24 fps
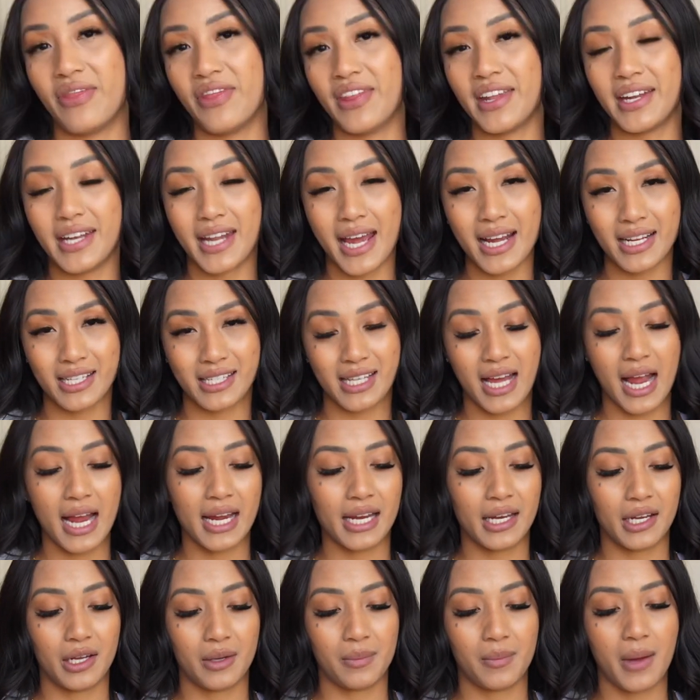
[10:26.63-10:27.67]
The next
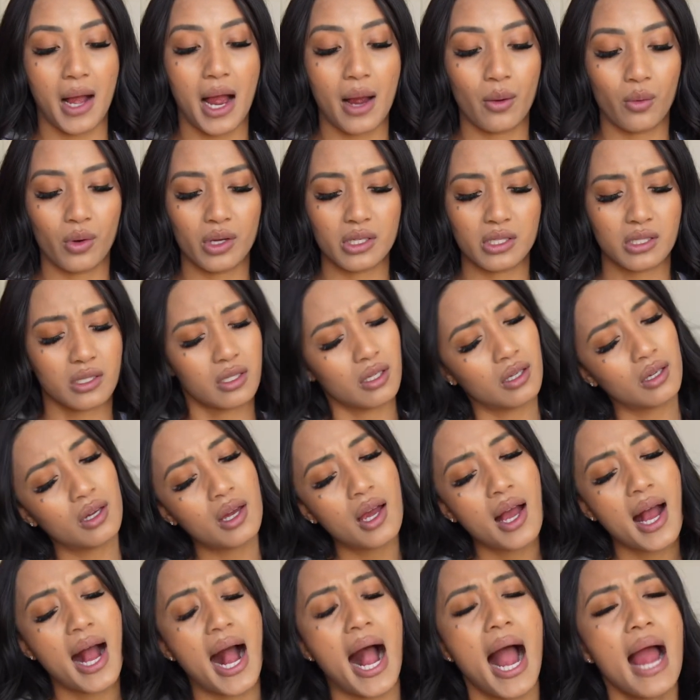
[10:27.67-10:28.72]
item, I was,
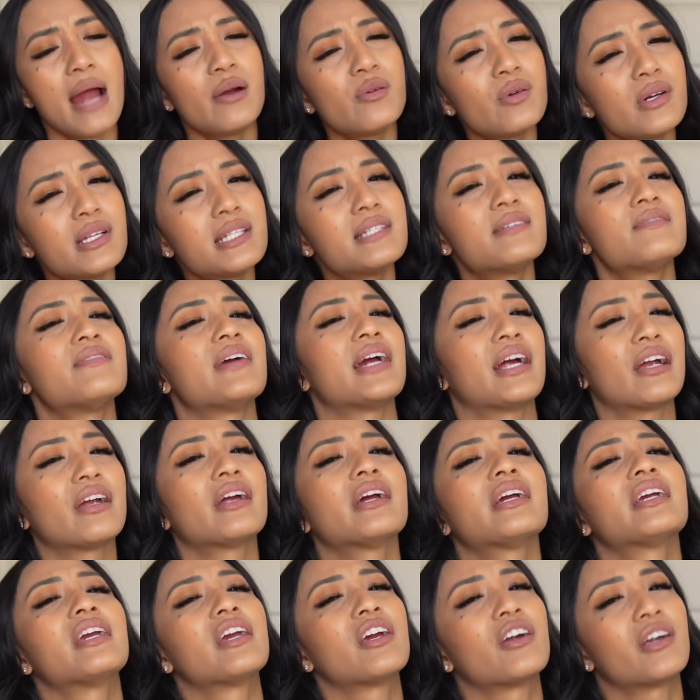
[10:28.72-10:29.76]
I was
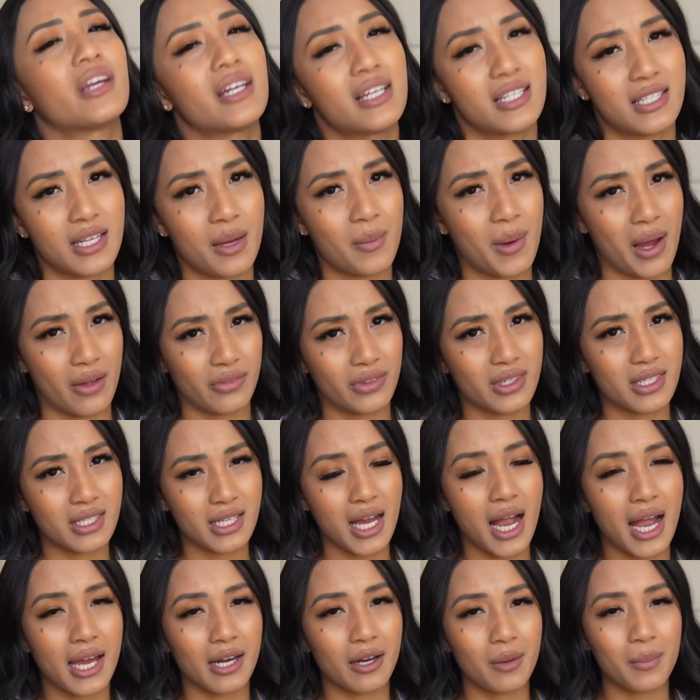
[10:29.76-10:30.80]
very curious about this
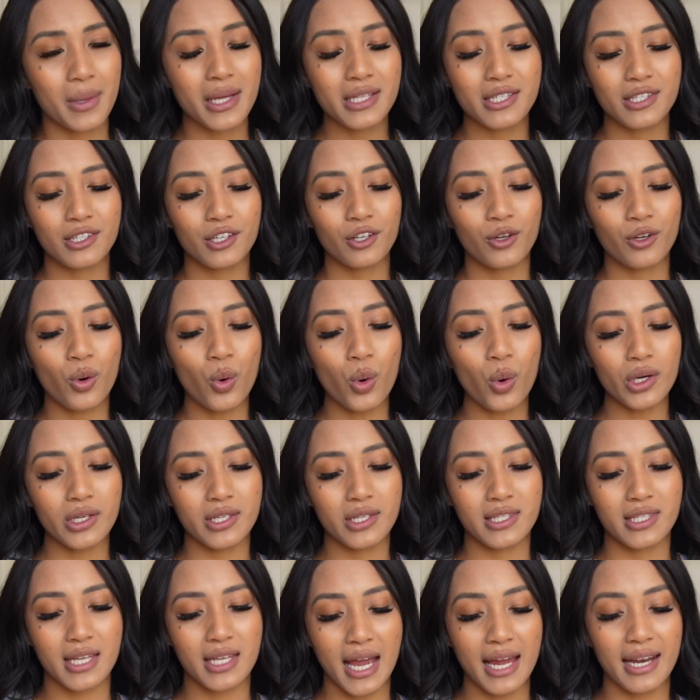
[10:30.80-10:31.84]
item. It's the
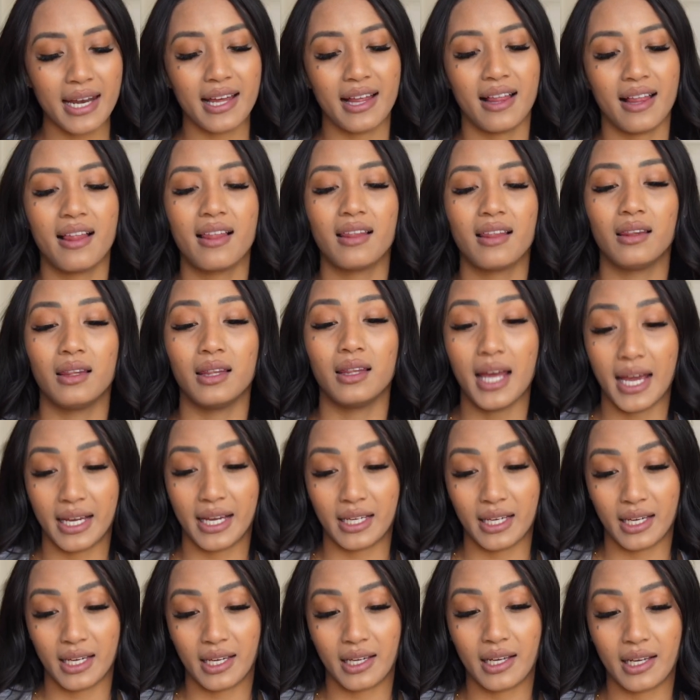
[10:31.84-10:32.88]
corset
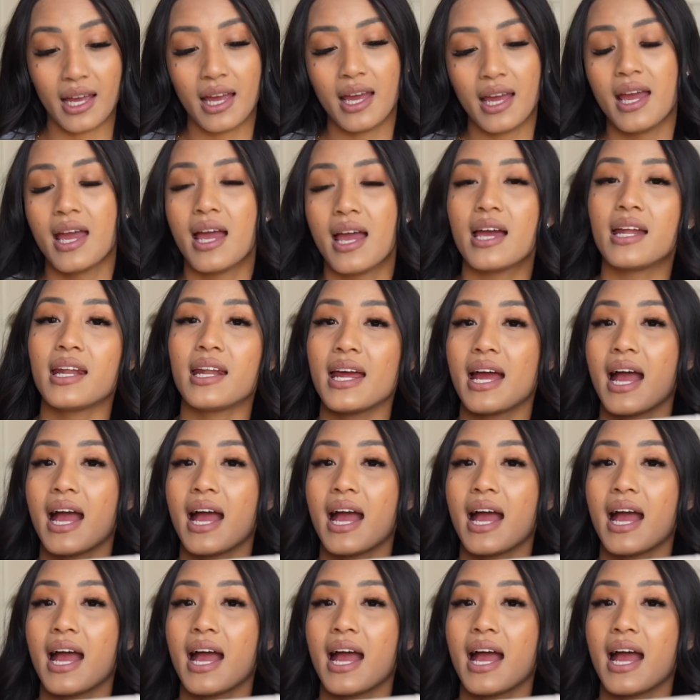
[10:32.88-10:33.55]
legging and it